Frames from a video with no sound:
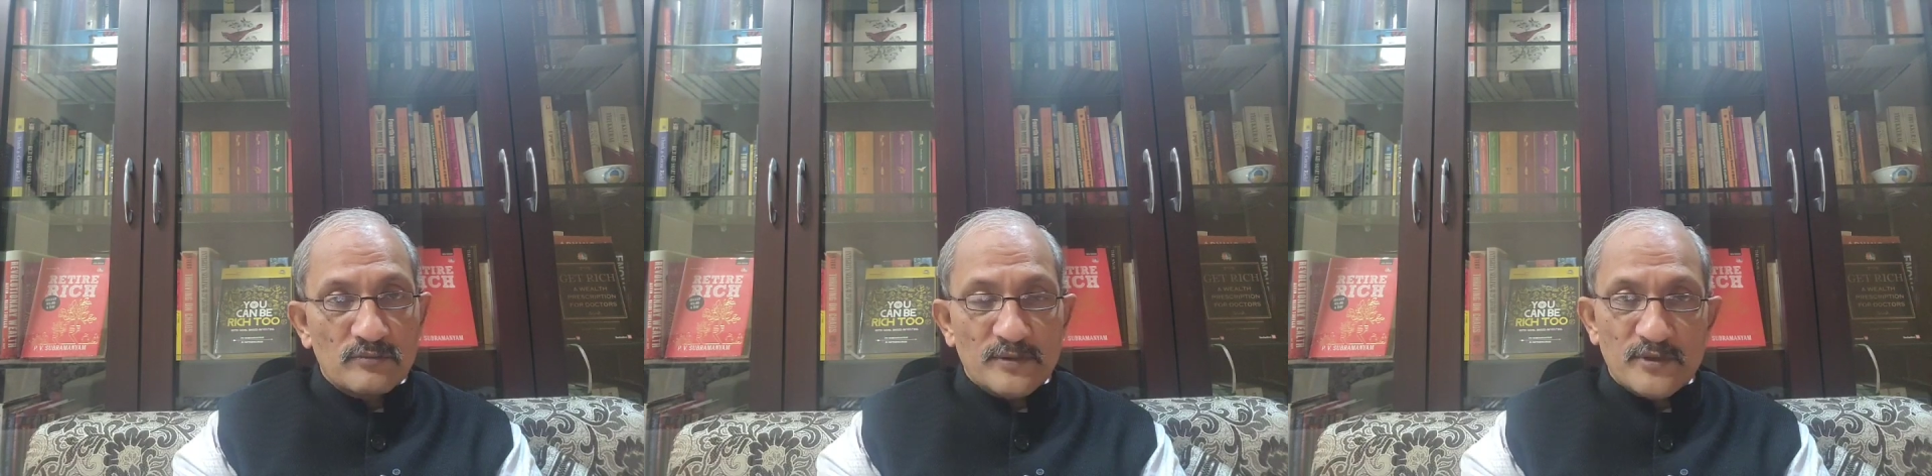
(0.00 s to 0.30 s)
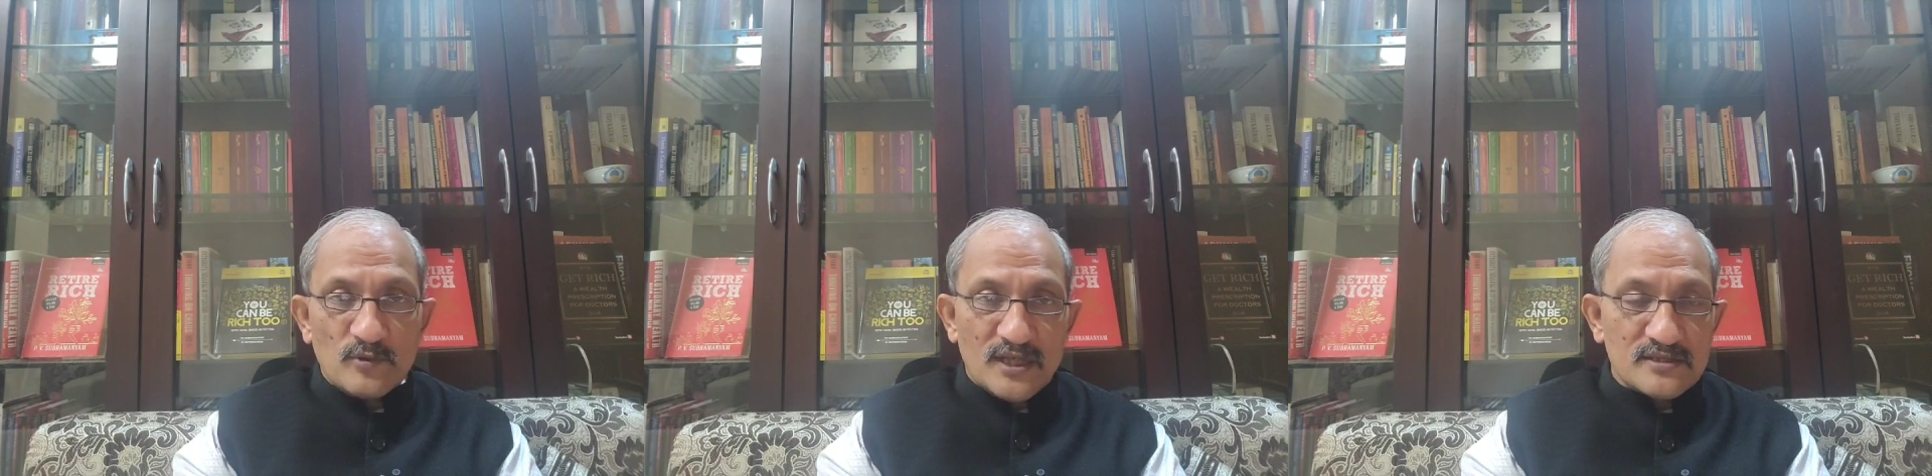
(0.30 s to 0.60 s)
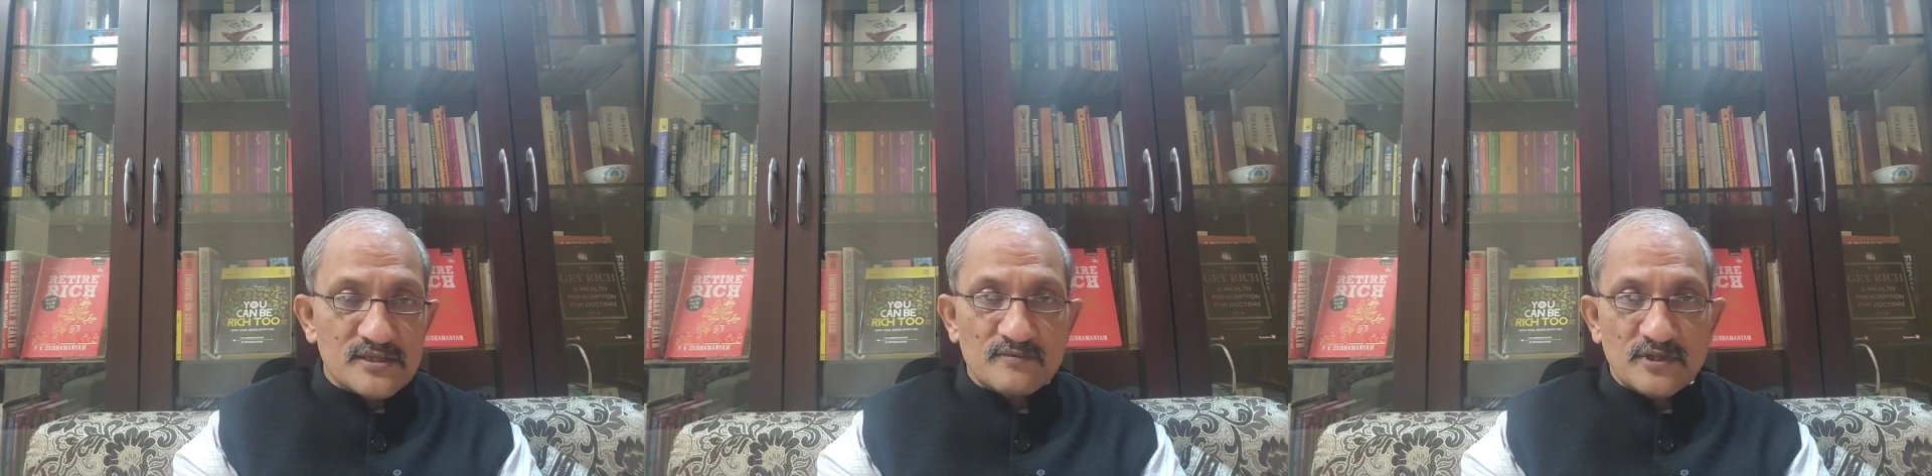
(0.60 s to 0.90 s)
maybe
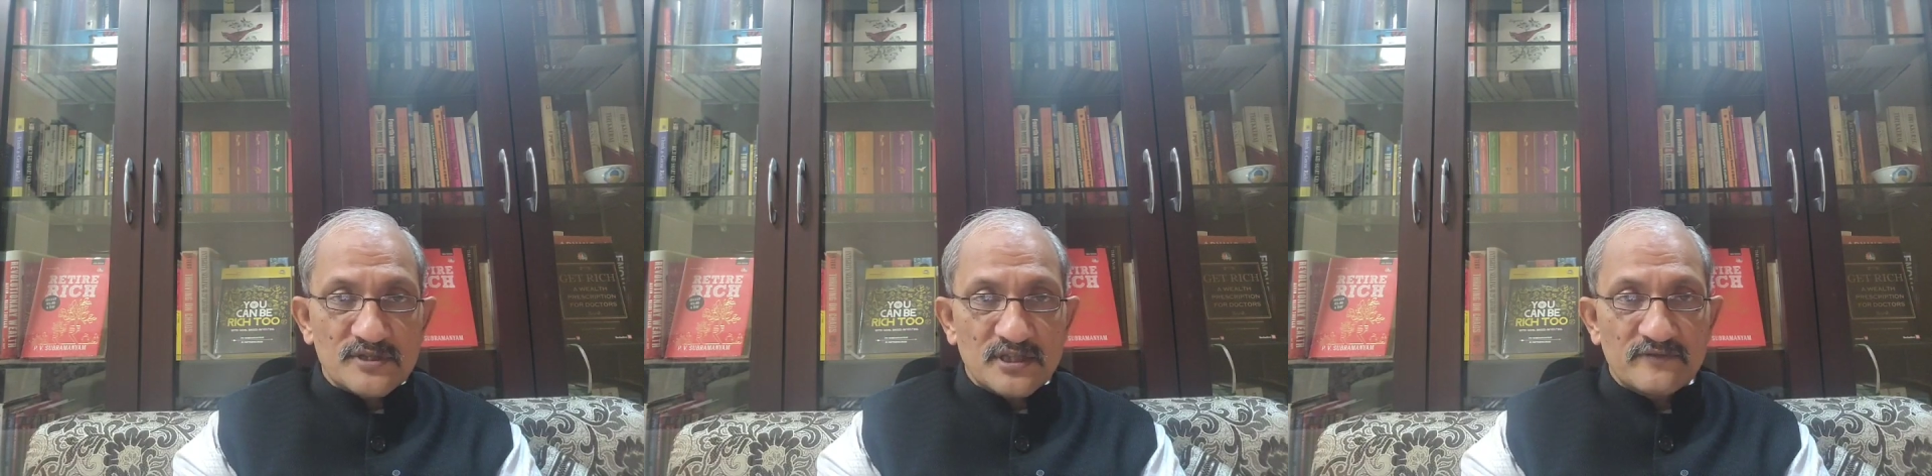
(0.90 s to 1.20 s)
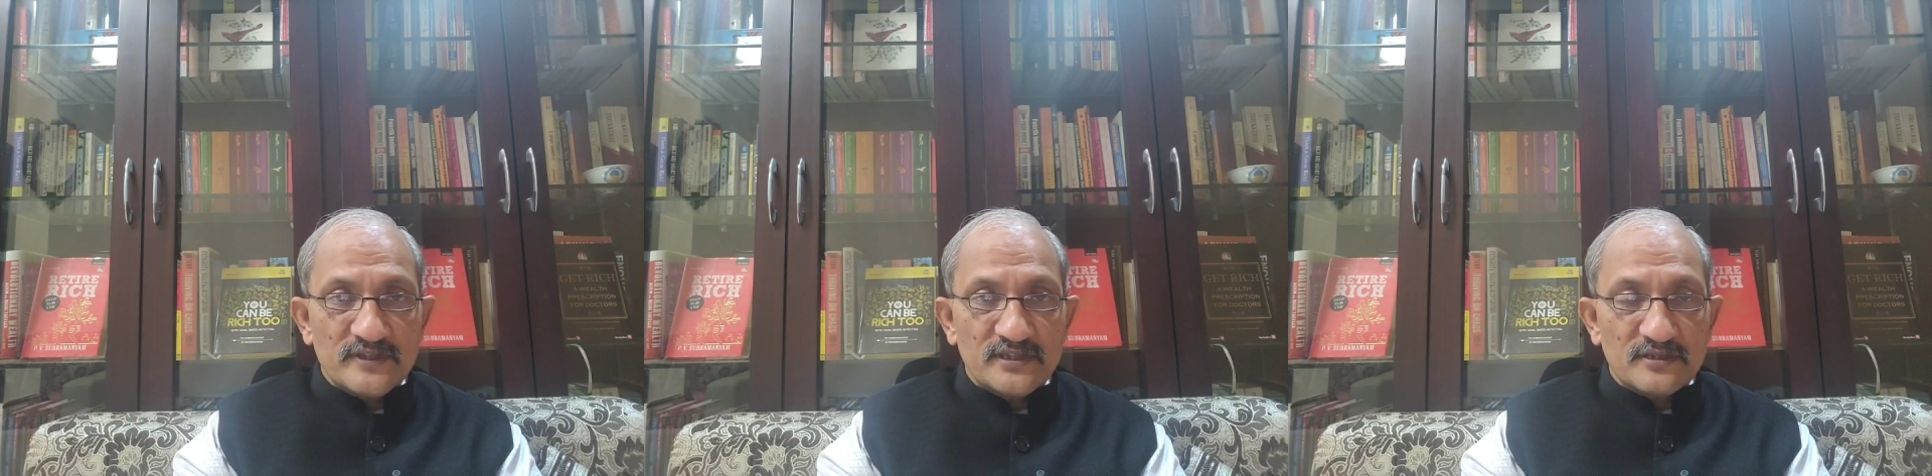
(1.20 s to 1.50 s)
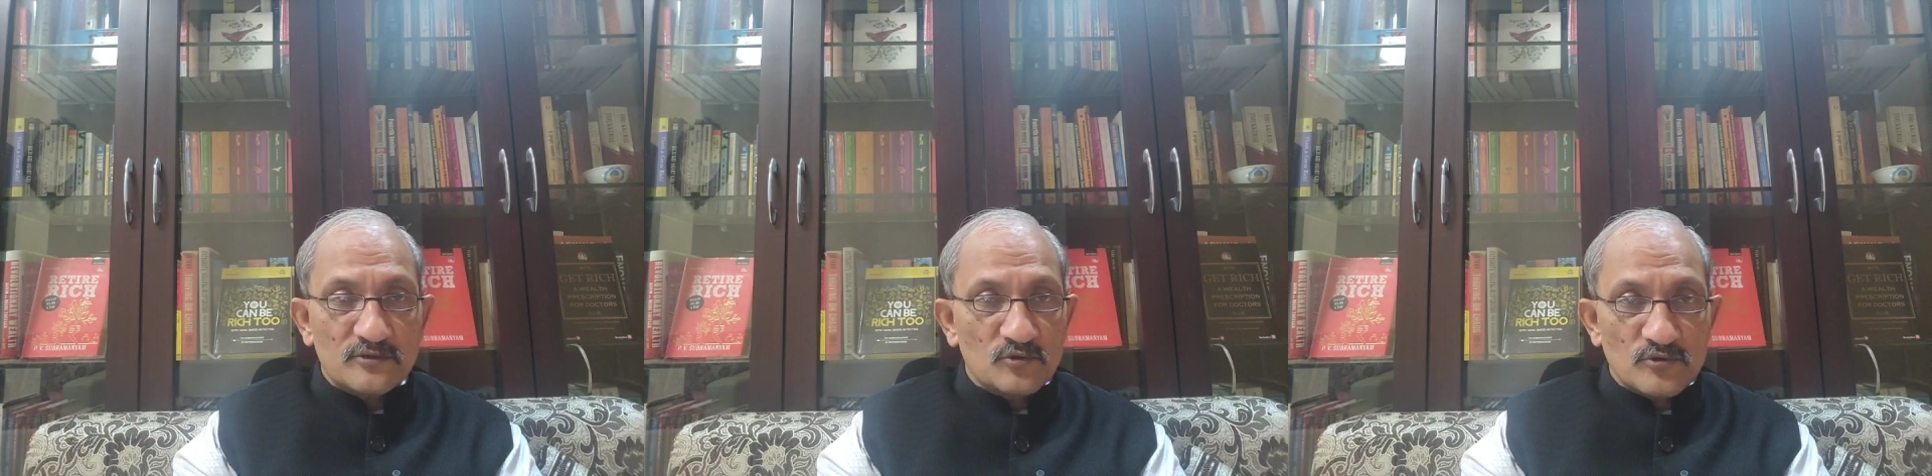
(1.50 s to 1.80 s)
one uh,
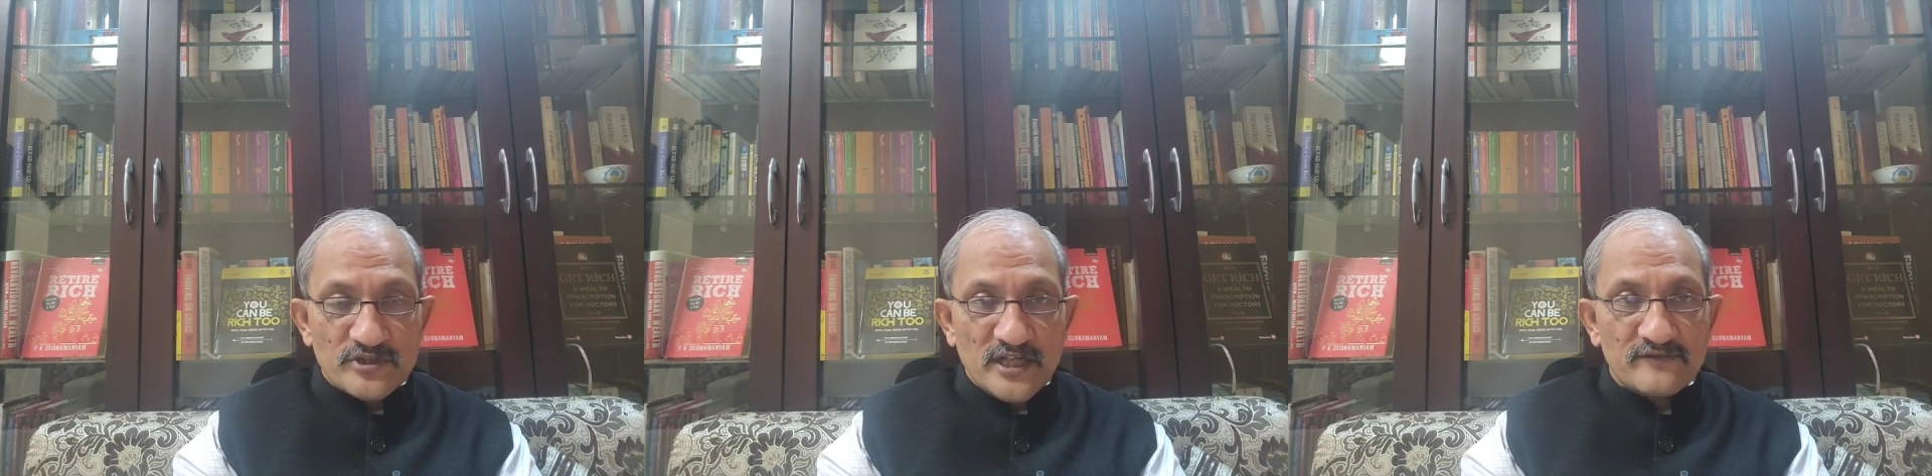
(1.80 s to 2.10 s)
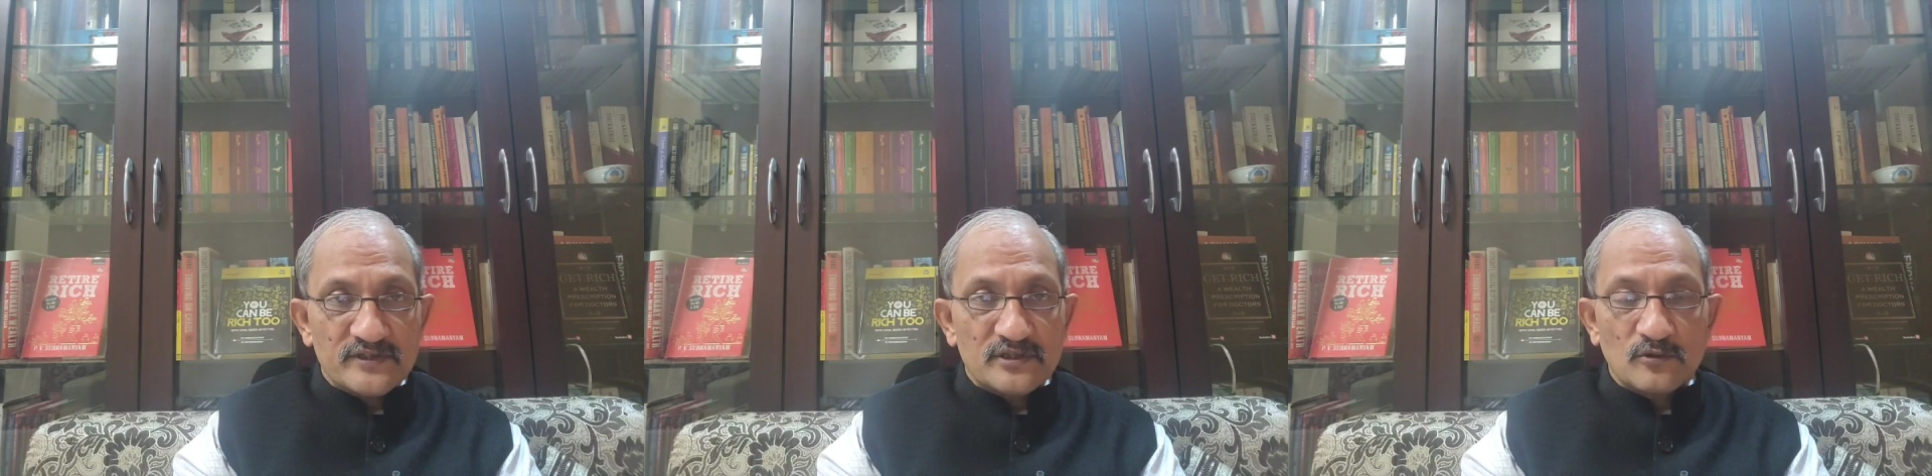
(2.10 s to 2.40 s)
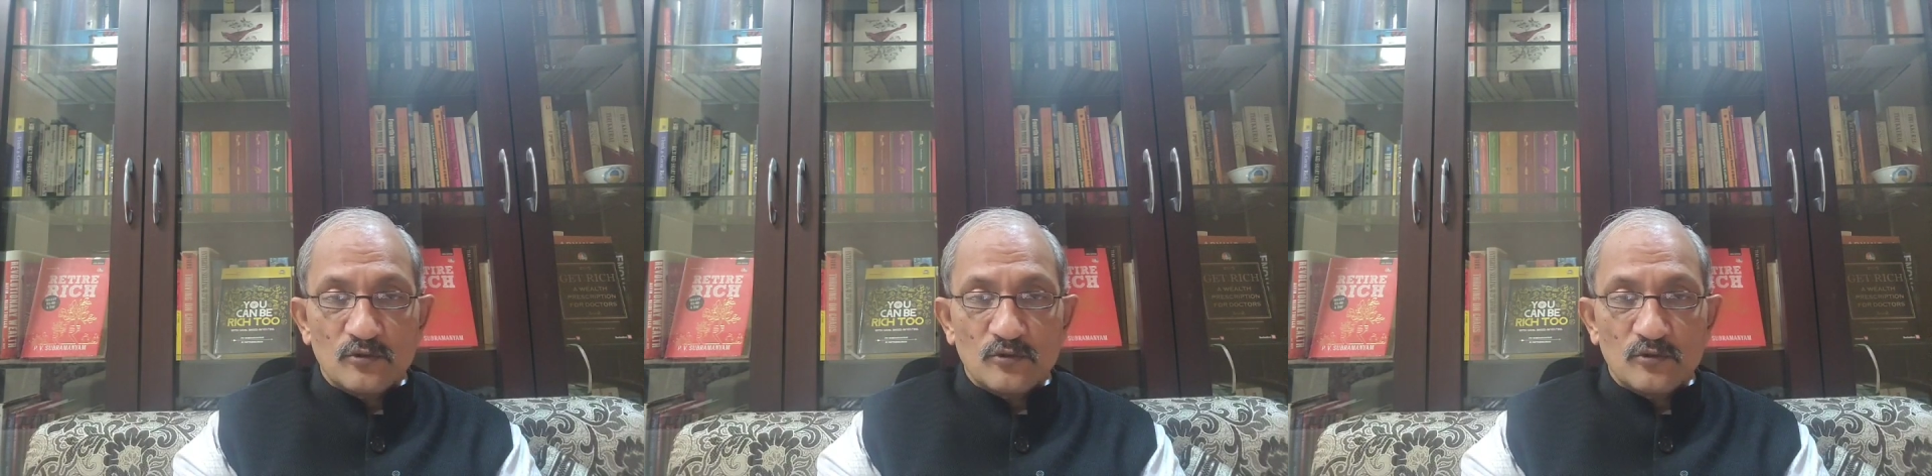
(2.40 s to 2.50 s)
servant, no driver,